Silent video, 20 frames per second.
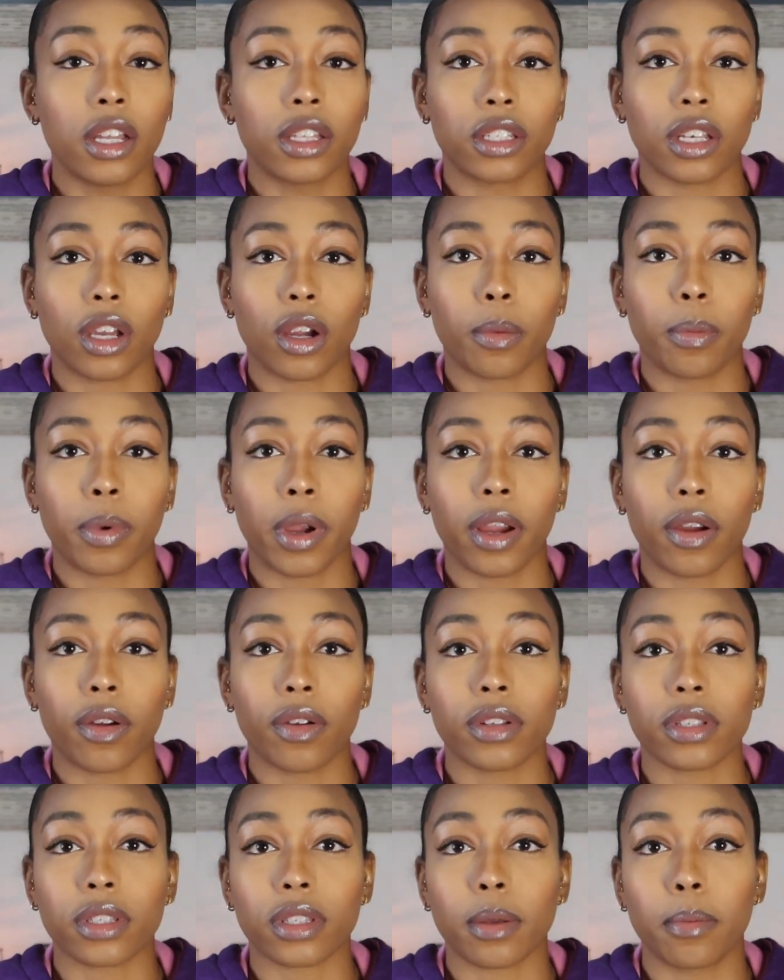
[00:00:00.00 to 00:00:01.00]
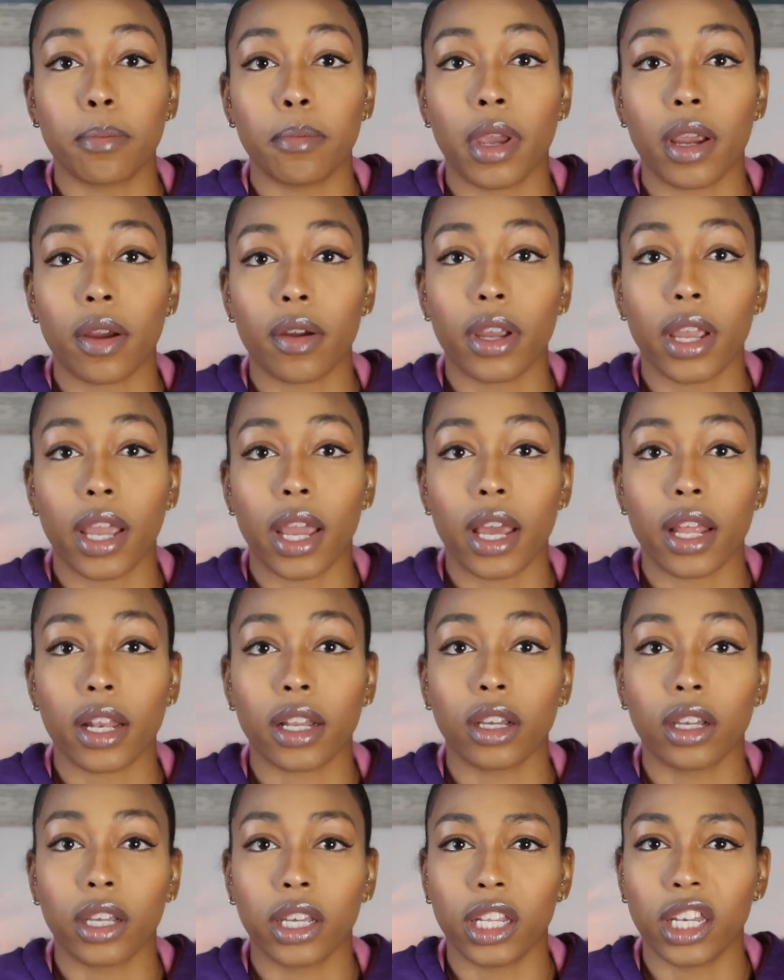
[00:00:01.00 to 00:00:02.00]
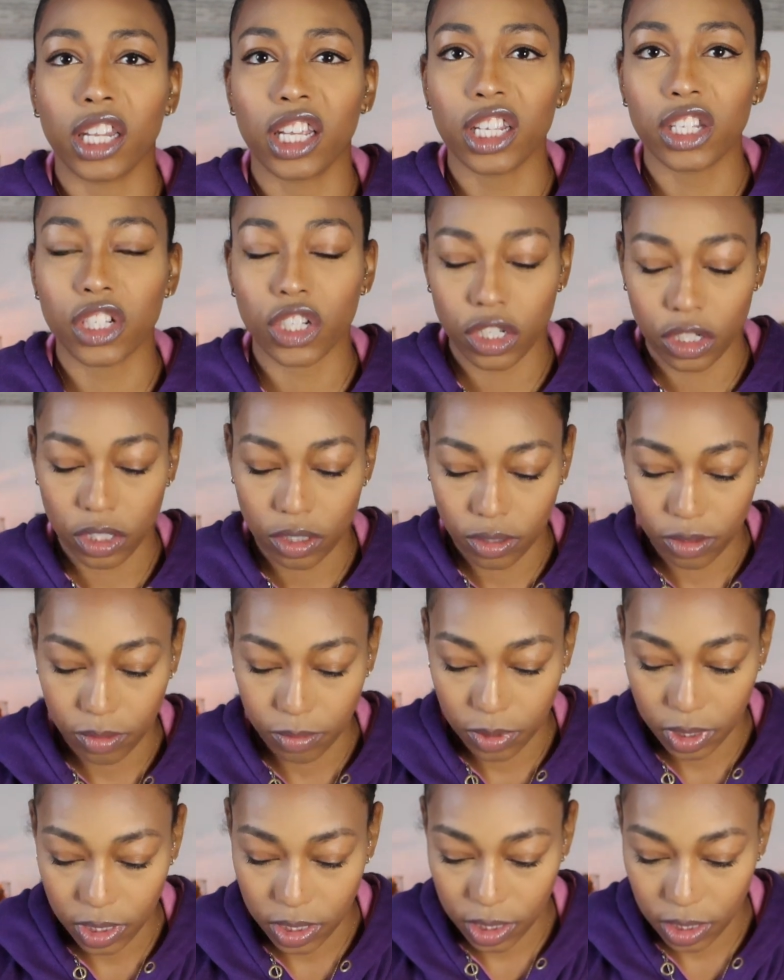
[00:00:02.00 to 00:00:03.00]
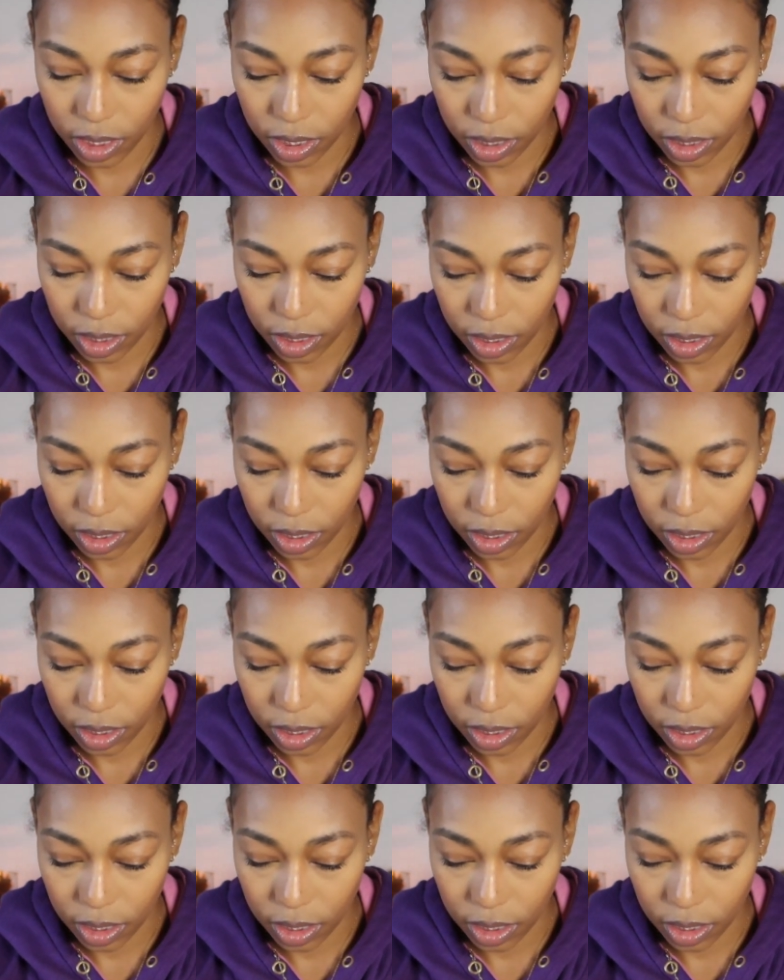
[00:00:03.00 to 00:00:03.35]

To her parents, Marianne Gnitch. What is it?